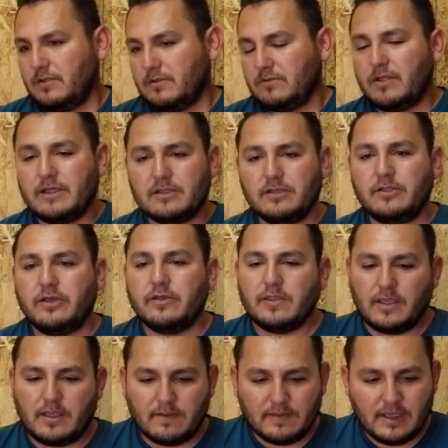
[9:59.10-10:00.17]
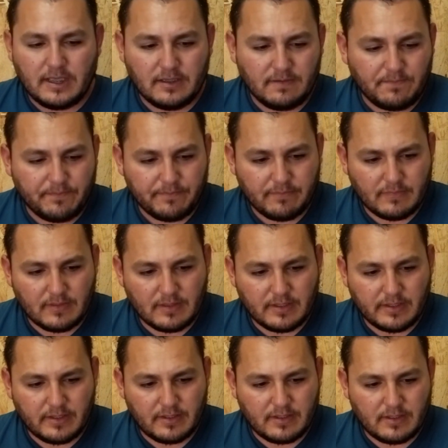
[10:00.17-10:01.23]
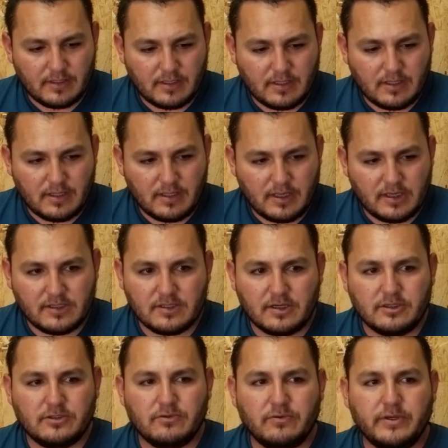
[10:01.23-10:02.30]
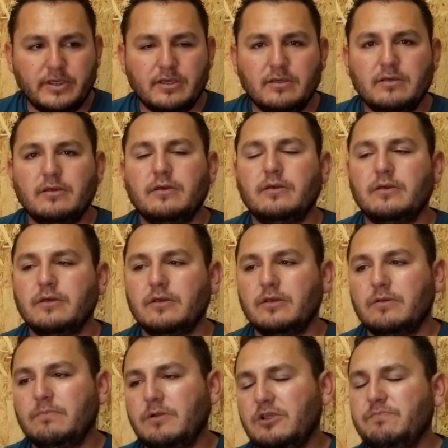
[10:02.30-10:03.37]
So that's another thing. Then I start doing my